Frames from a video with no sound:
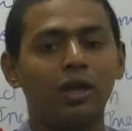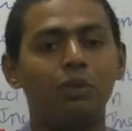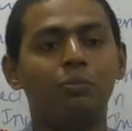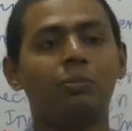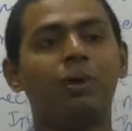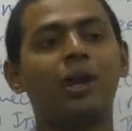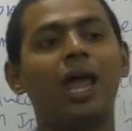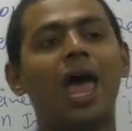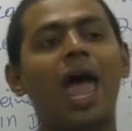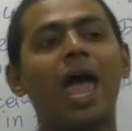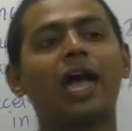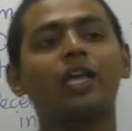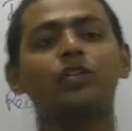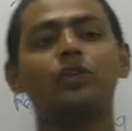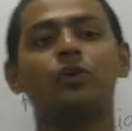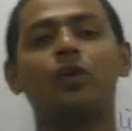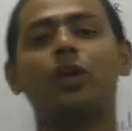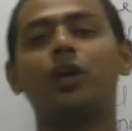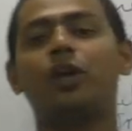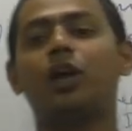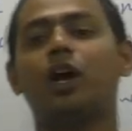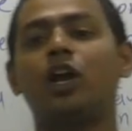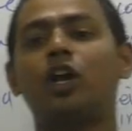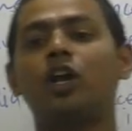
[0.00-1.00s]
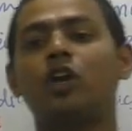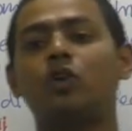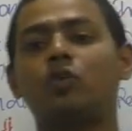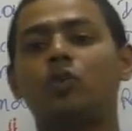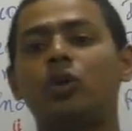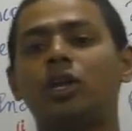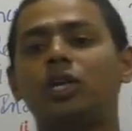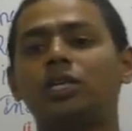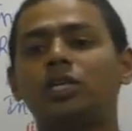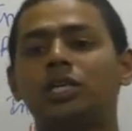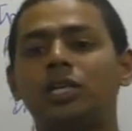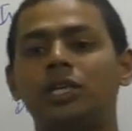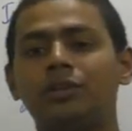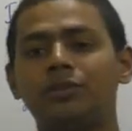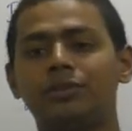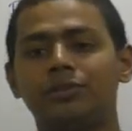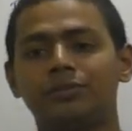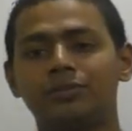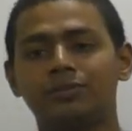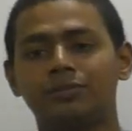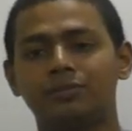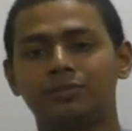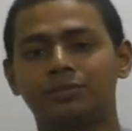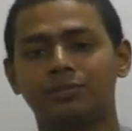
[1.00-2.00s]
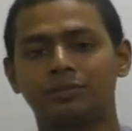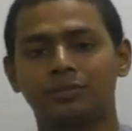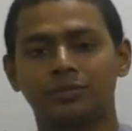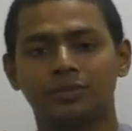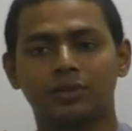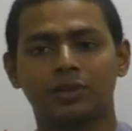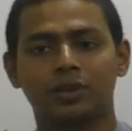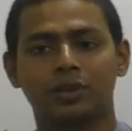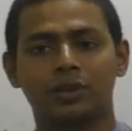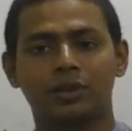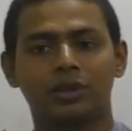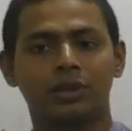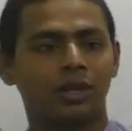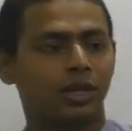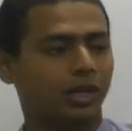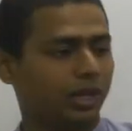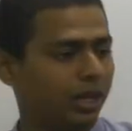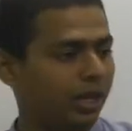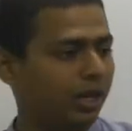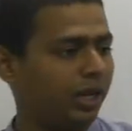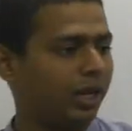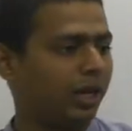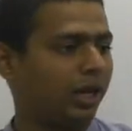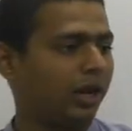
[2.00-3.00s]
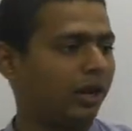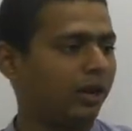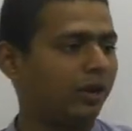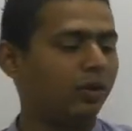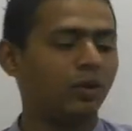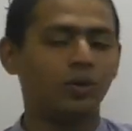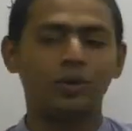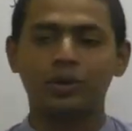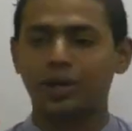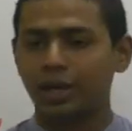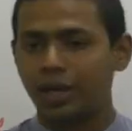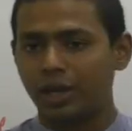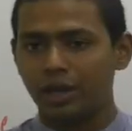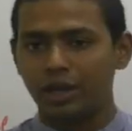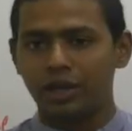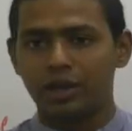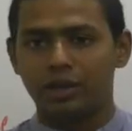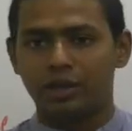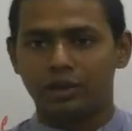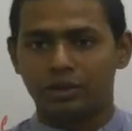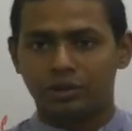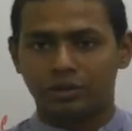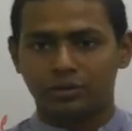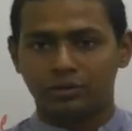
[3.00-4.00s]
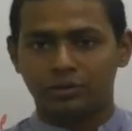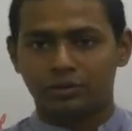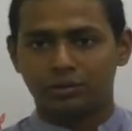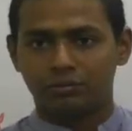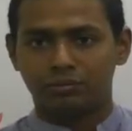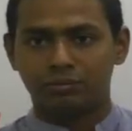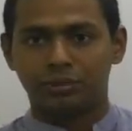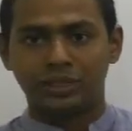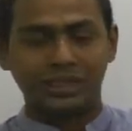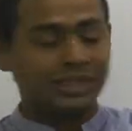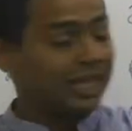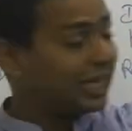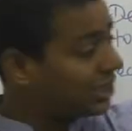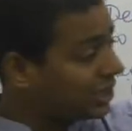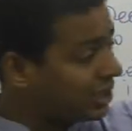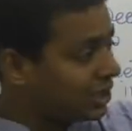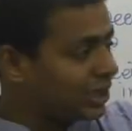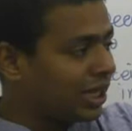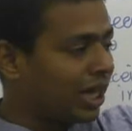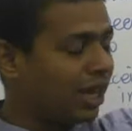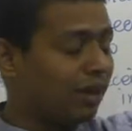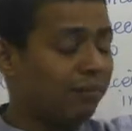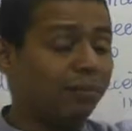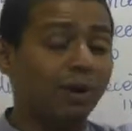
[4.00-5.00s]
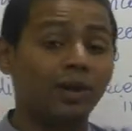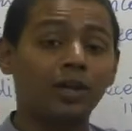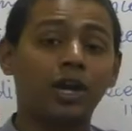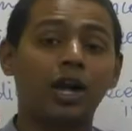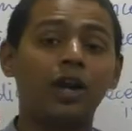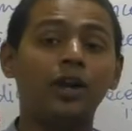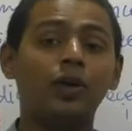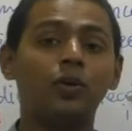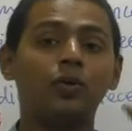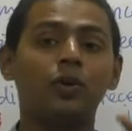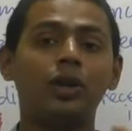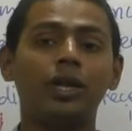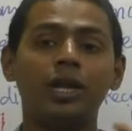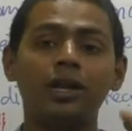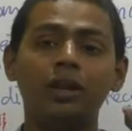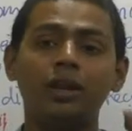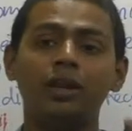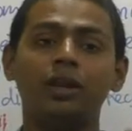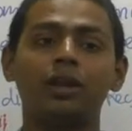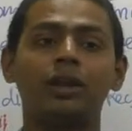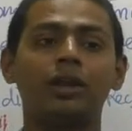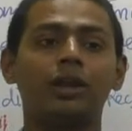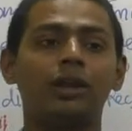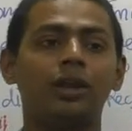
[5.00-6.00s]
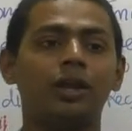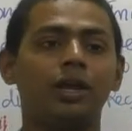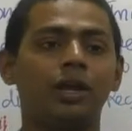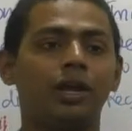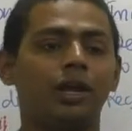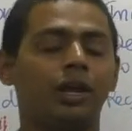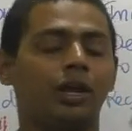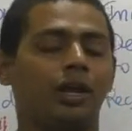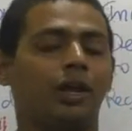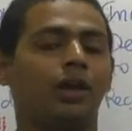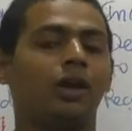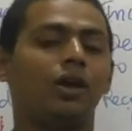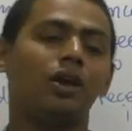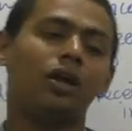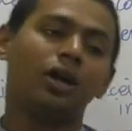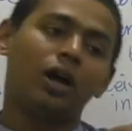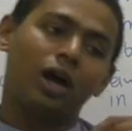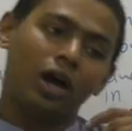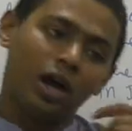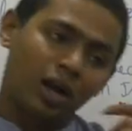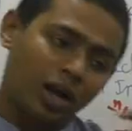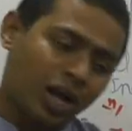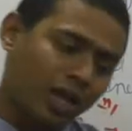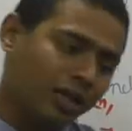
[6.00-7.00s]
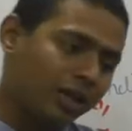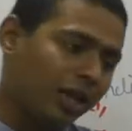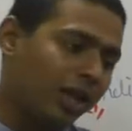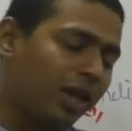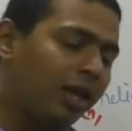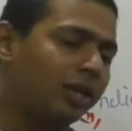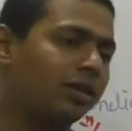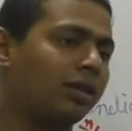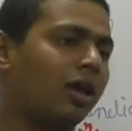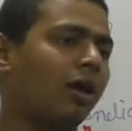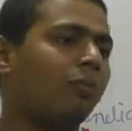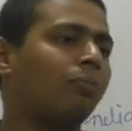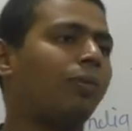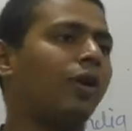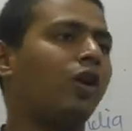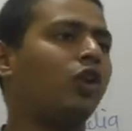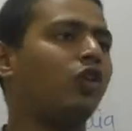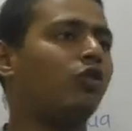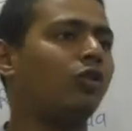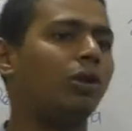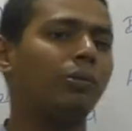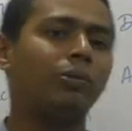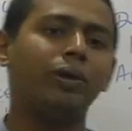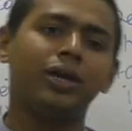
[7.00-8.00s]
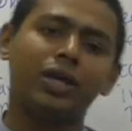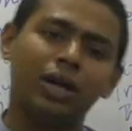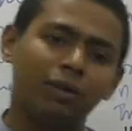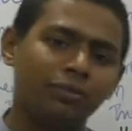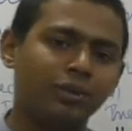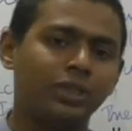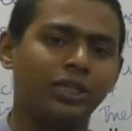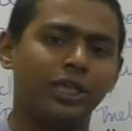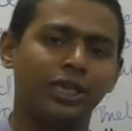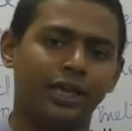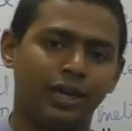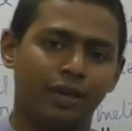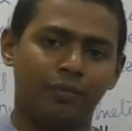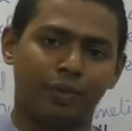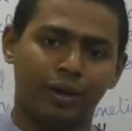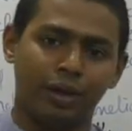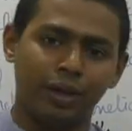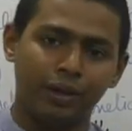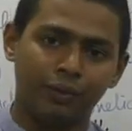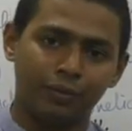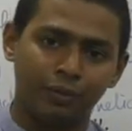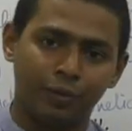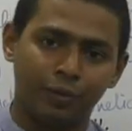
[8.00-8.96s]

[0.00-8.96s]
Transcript: but actually control is in India. Okay? Business is there, but control in India. Another example, you will become CMA